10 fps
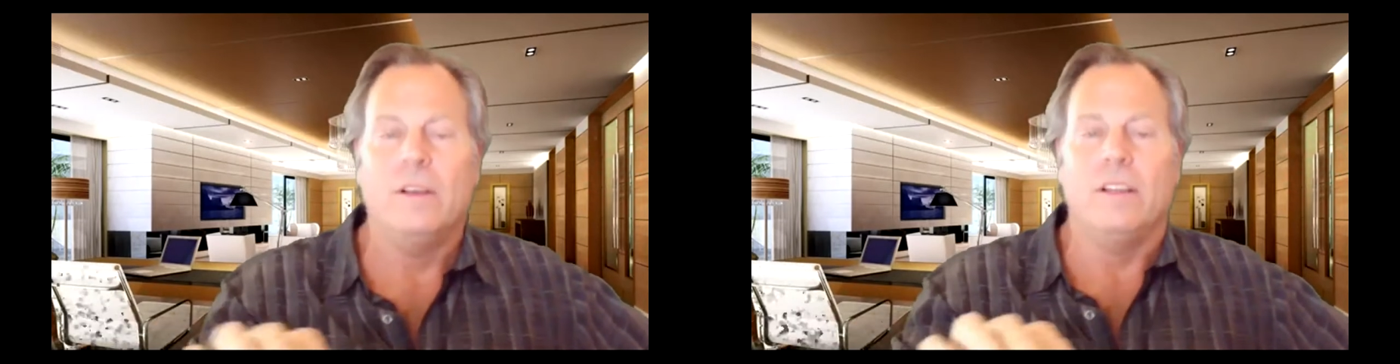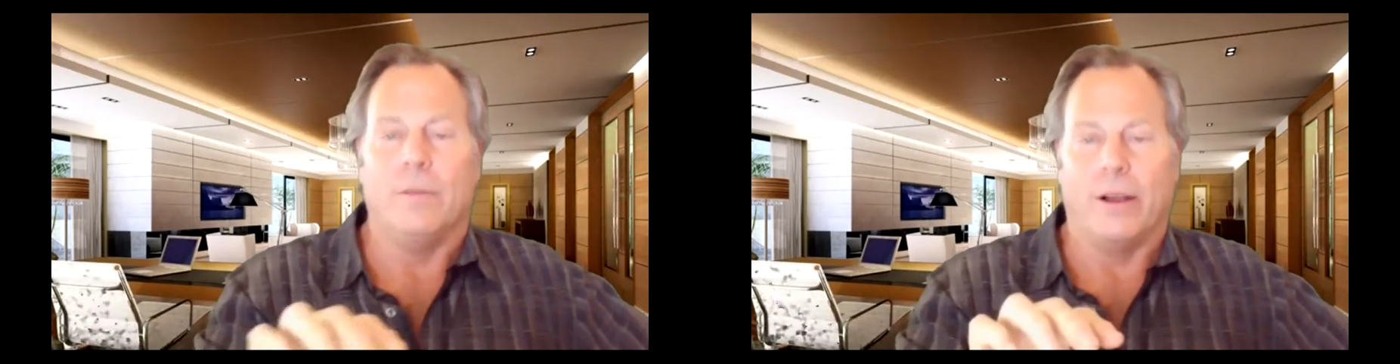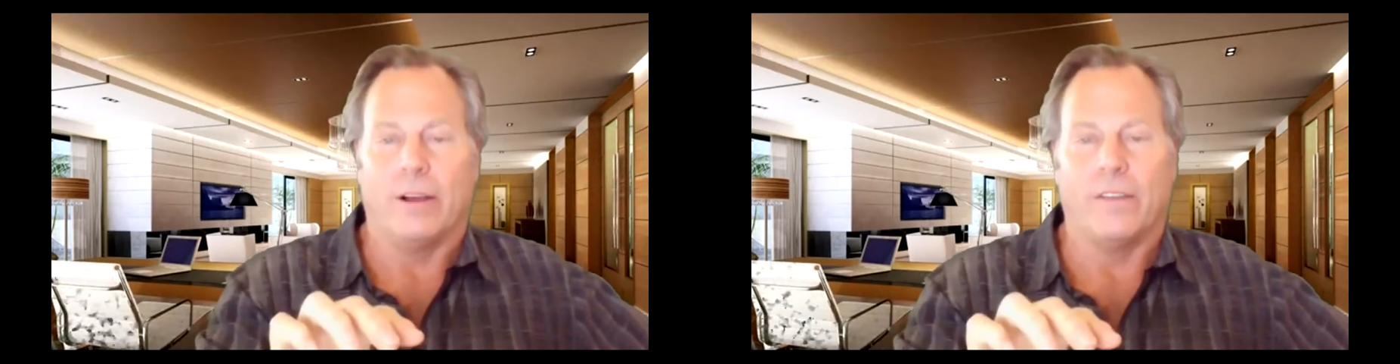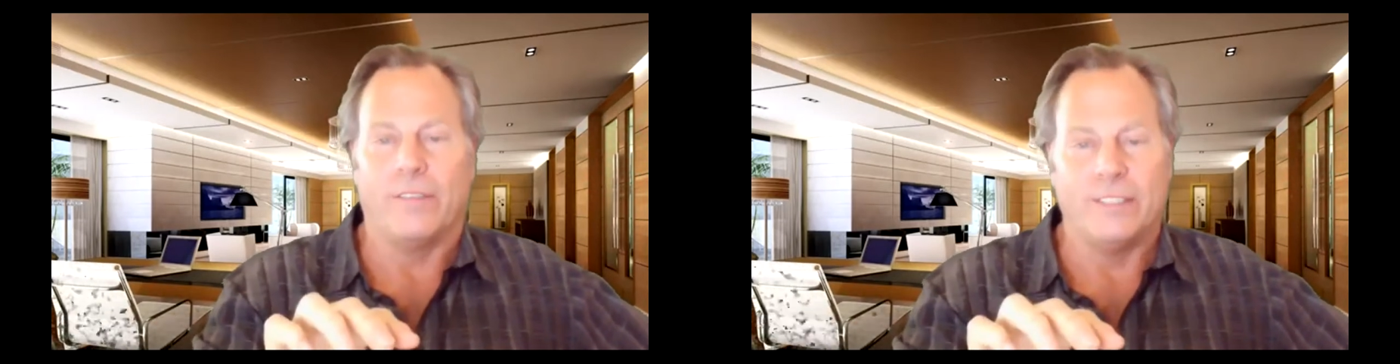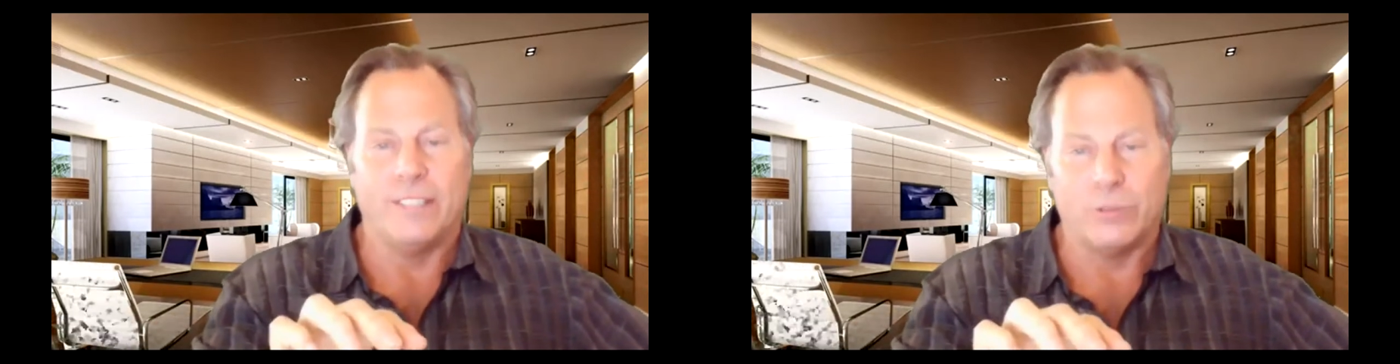the paragraph
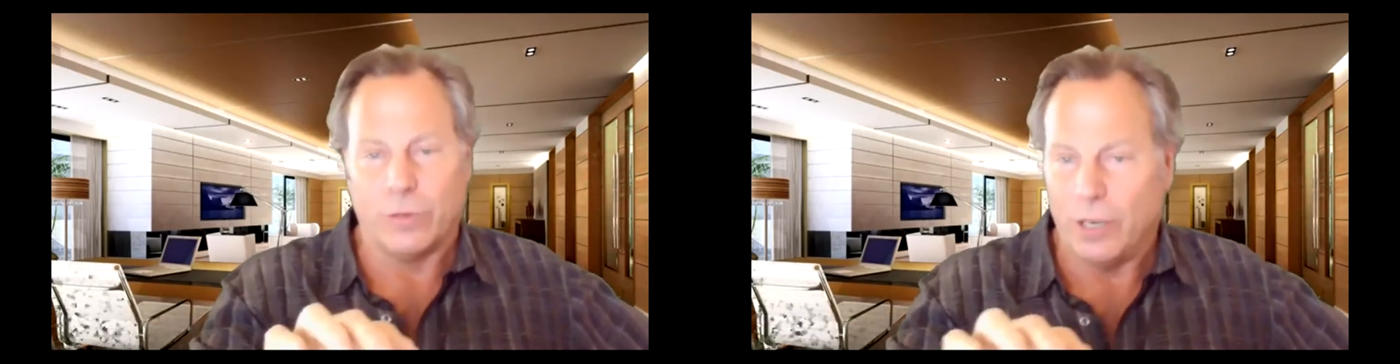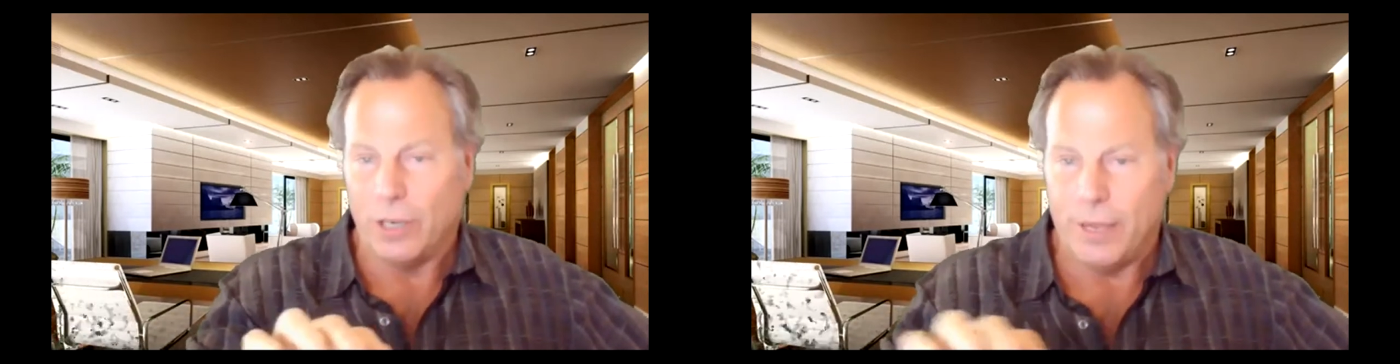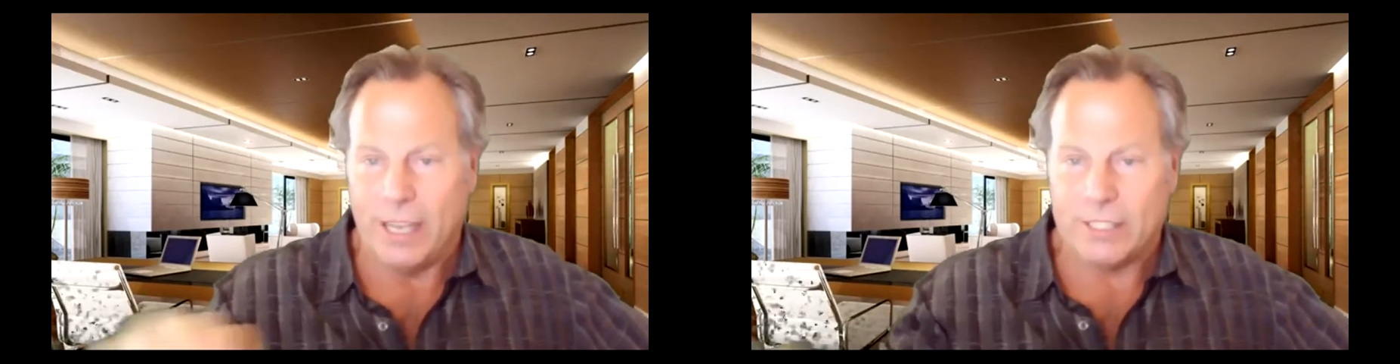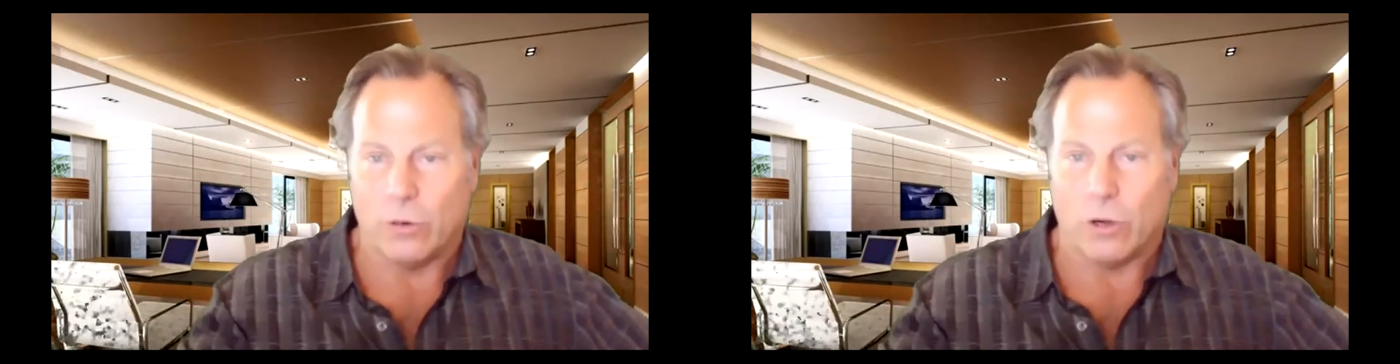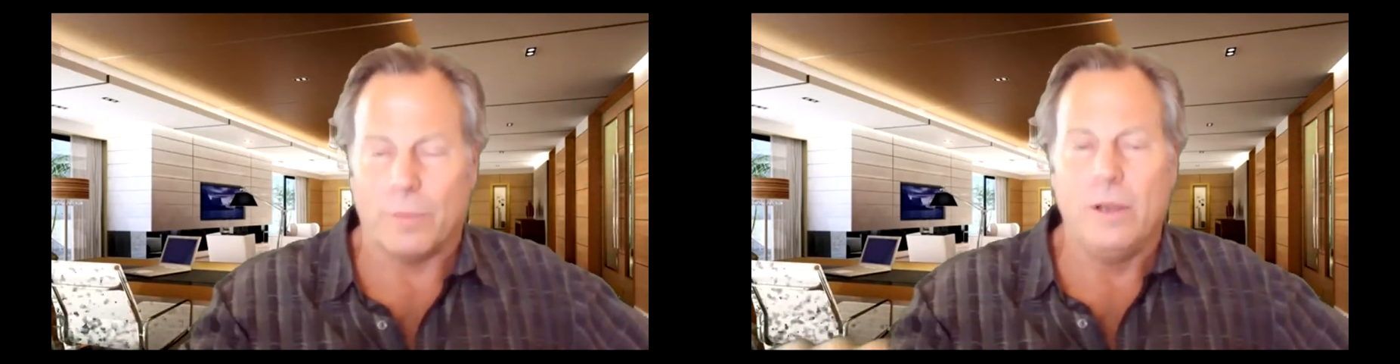that says we're going to be an S
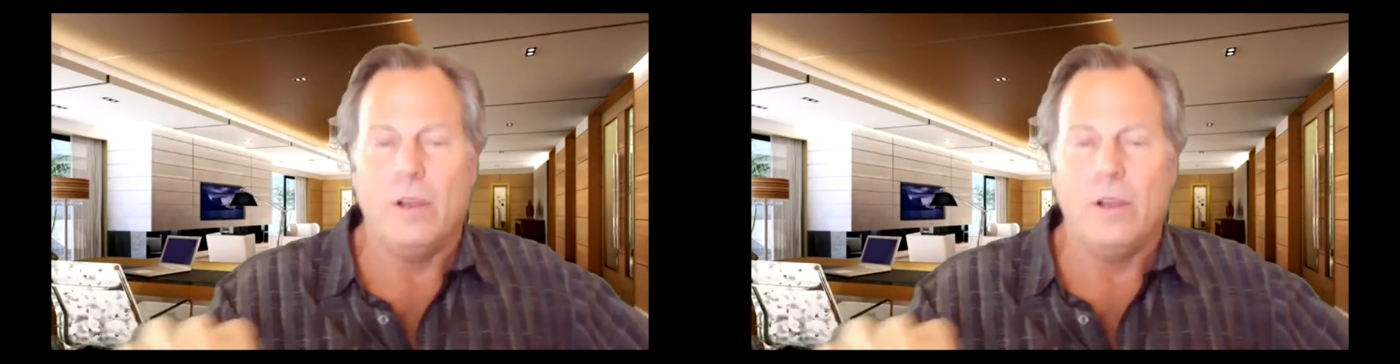Corp,